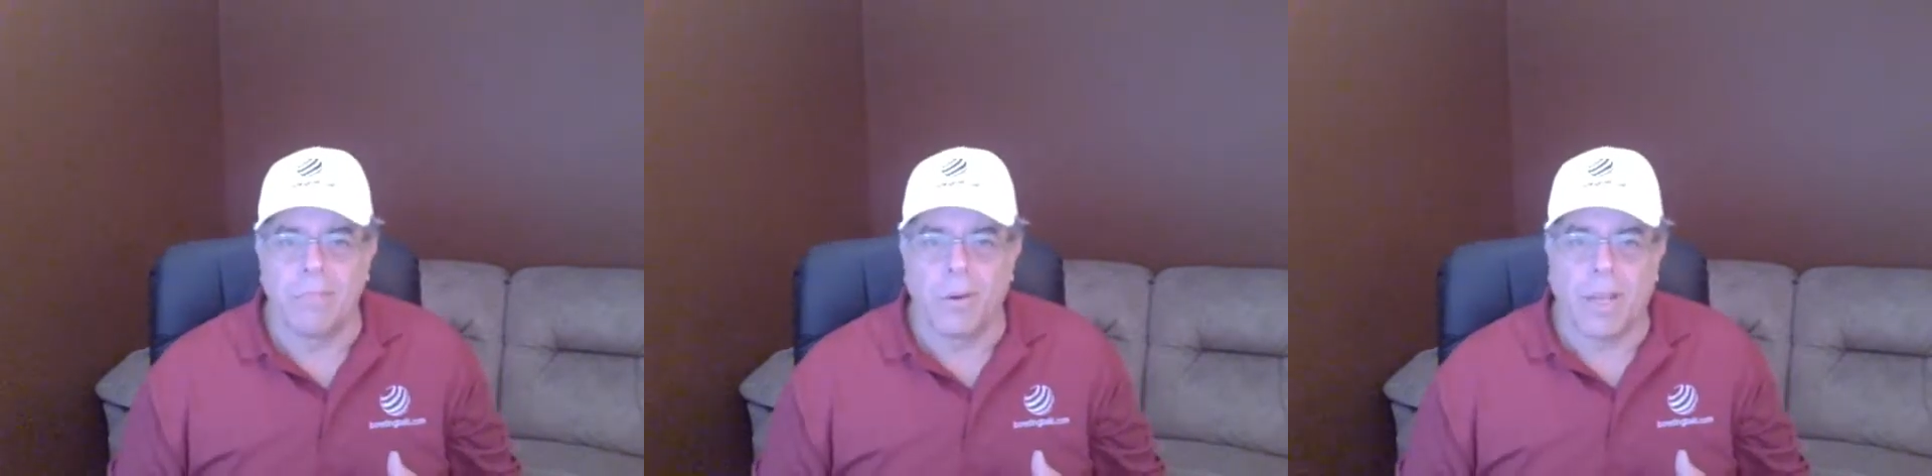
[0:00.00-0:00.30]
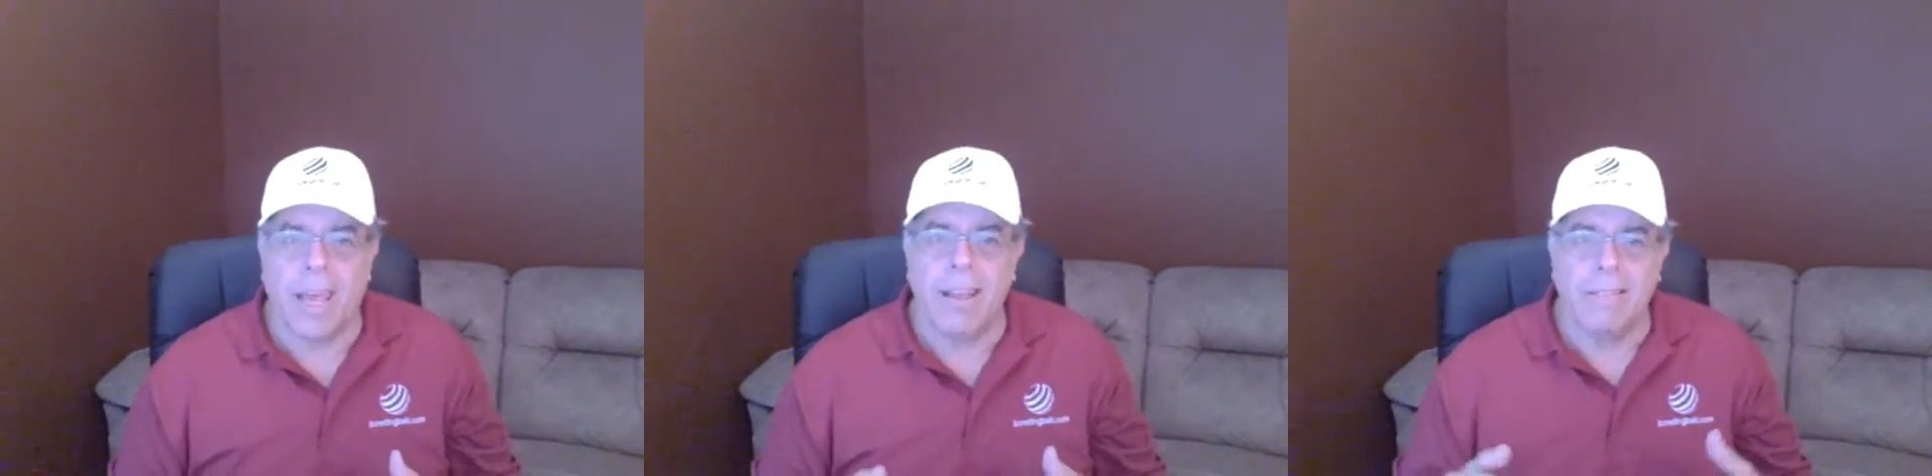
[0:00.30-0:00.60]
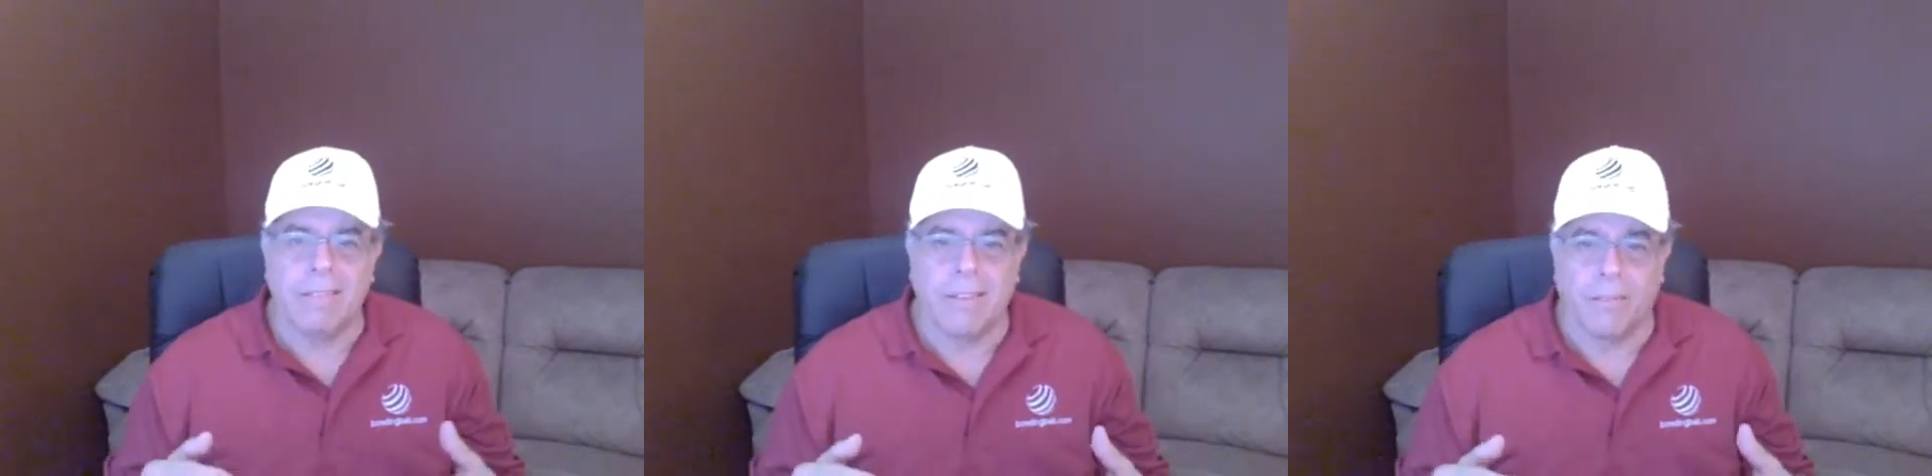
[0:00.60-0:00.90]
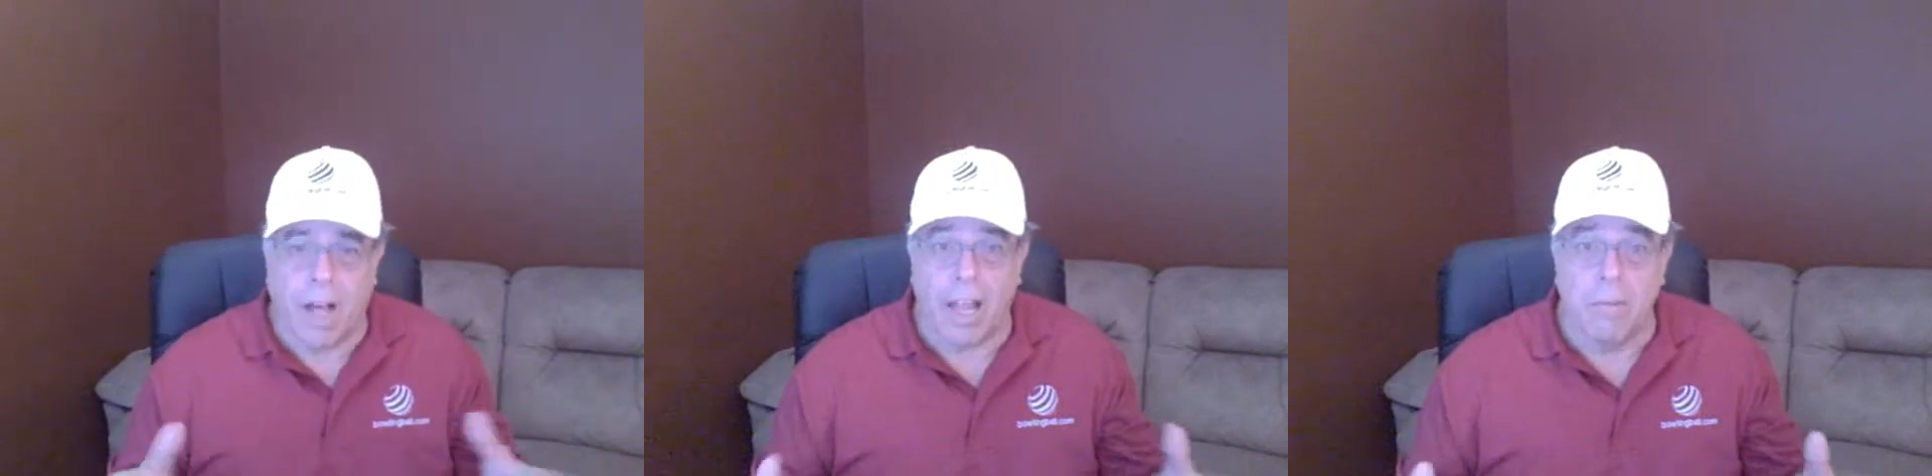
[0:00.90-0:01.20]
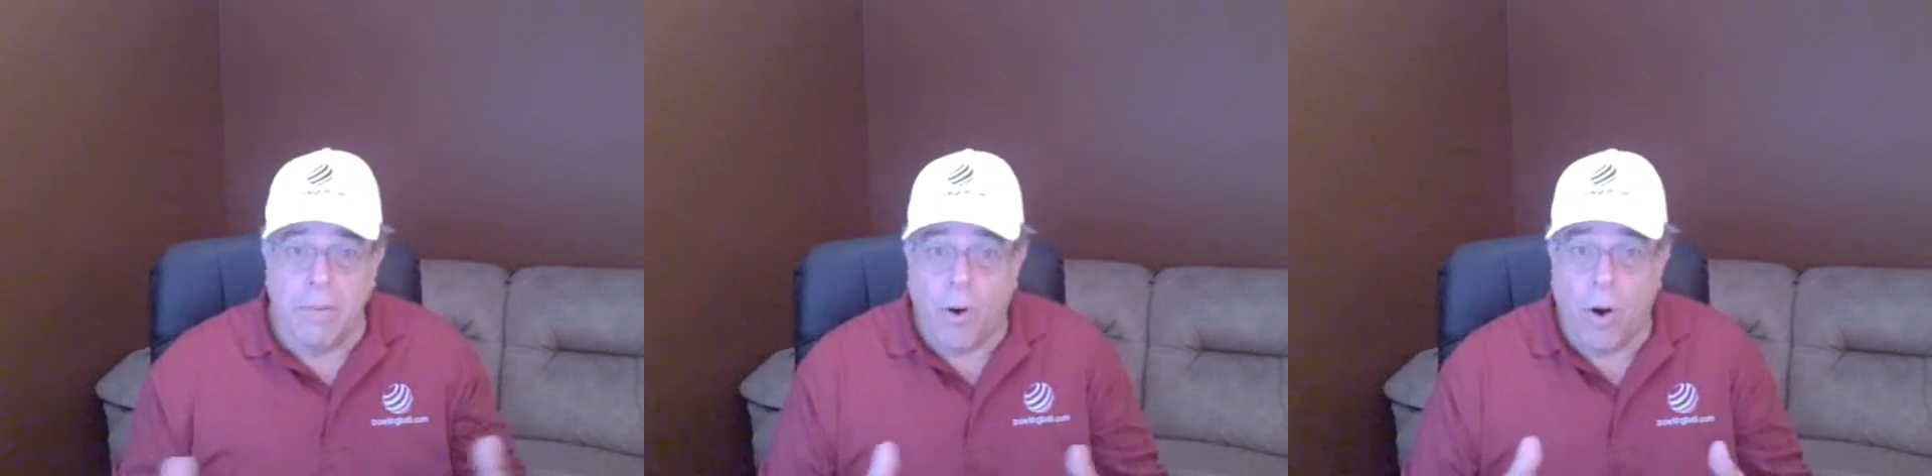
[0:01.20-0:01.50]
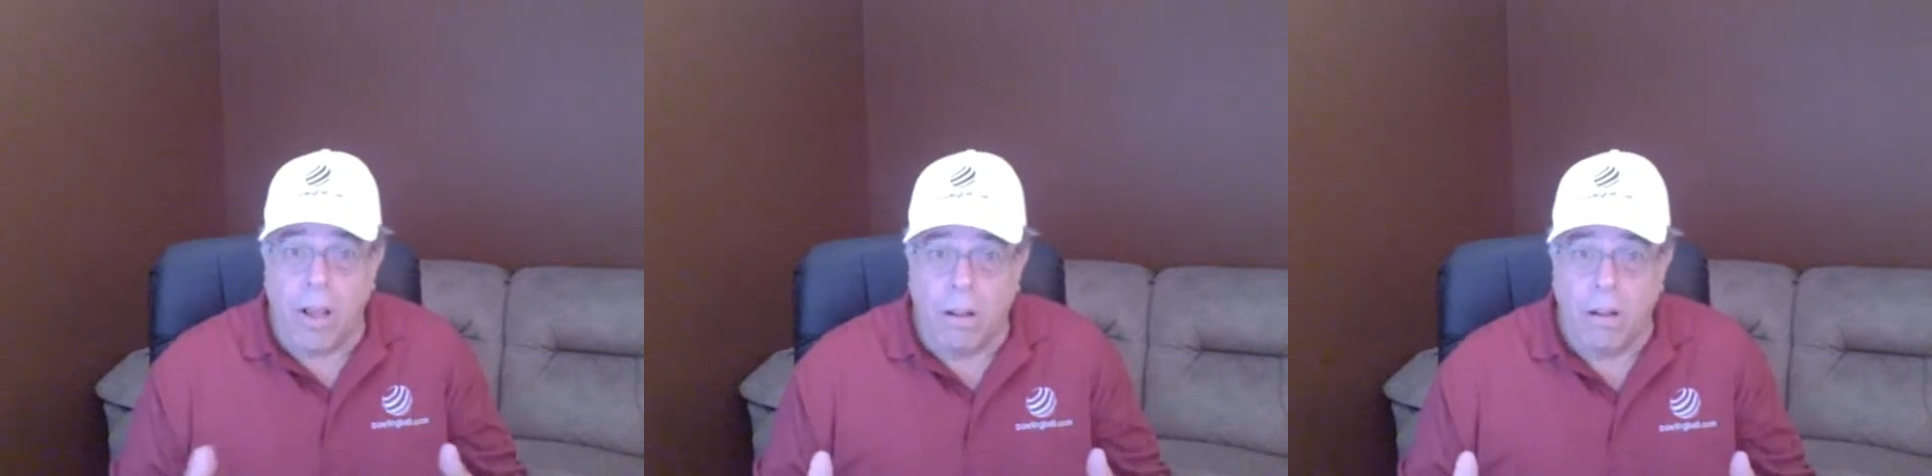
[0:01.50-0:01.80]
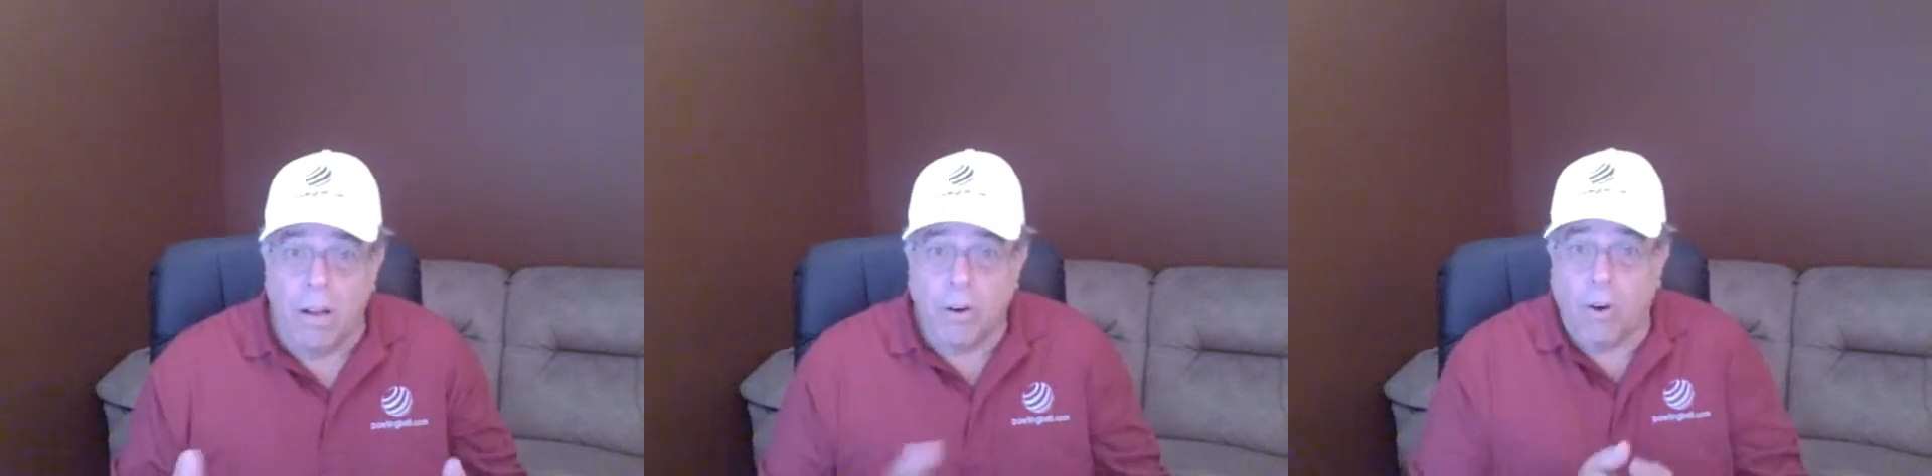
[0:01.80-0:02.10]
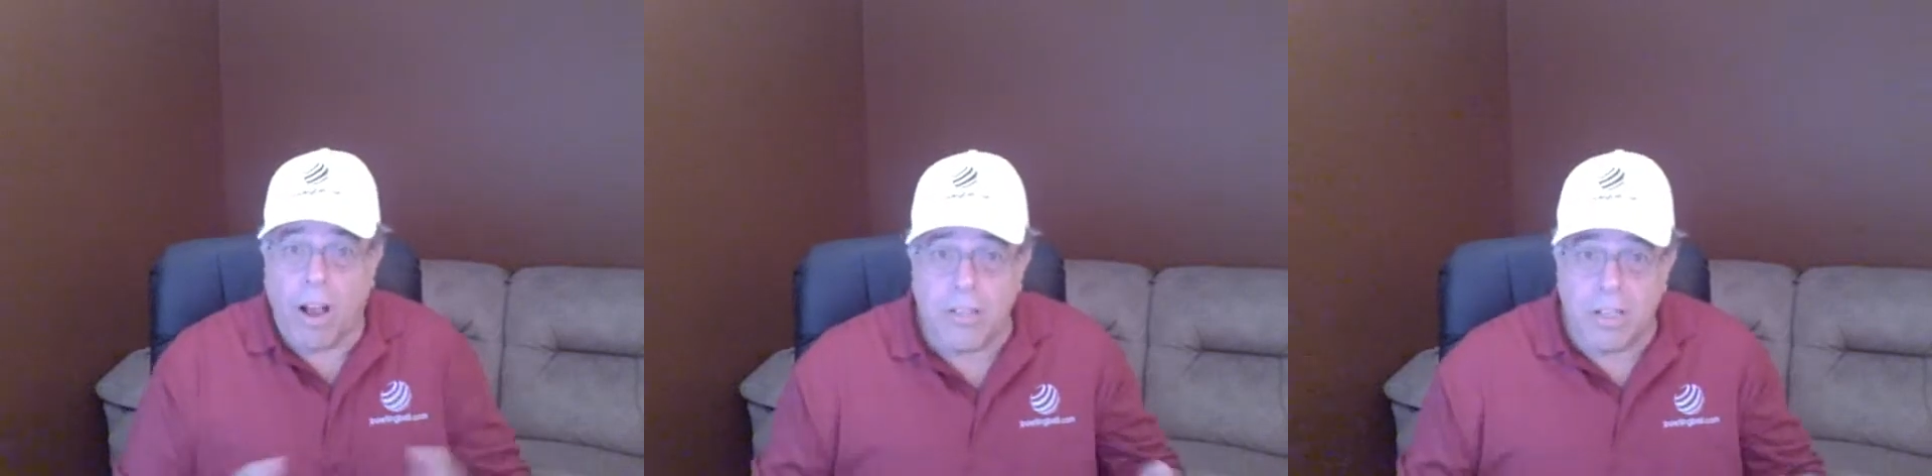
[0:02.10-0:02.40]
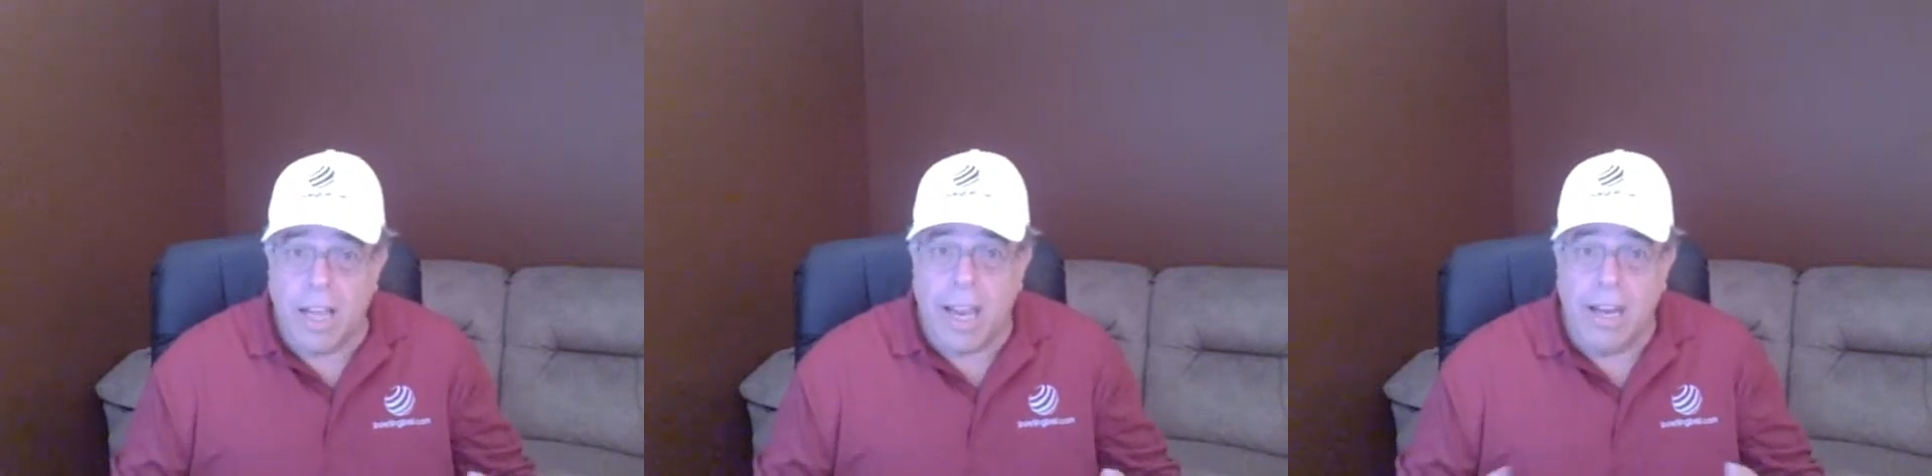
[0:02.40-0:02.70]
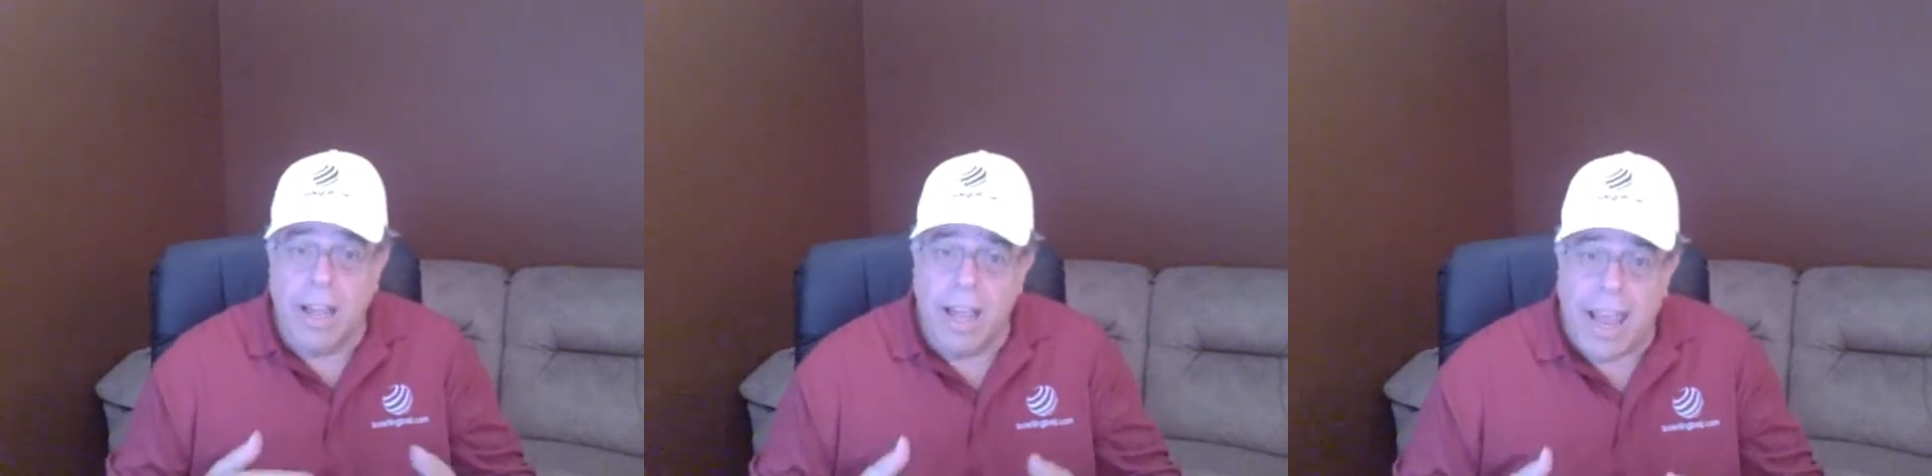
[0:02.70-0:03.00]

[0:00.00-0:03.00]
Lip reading: okay? The volume of oil, cross lane,